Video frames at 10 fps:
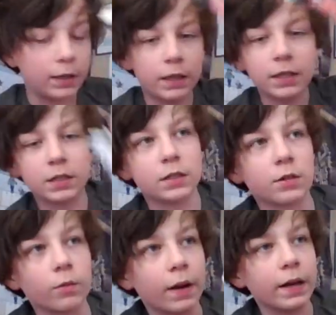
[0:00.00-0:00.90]
This is the
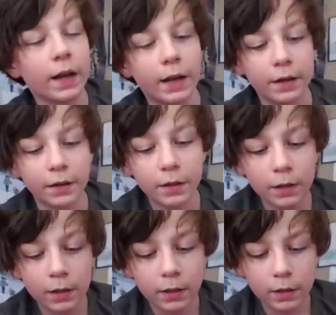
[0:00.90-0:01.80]
right hand.
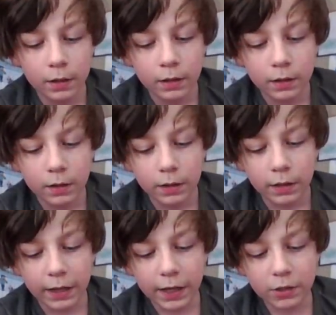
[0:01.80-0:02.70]

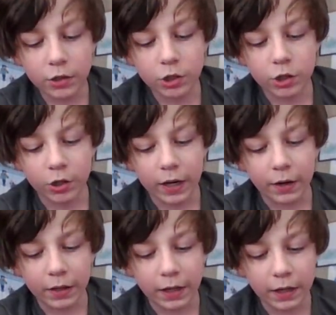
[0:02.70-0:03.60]
And I guess I'll just show you how
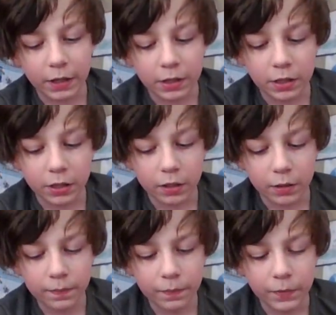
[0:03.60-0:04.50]
to get it into
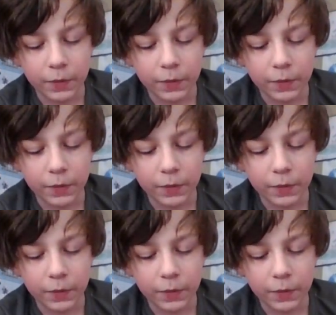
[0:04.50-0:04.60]
the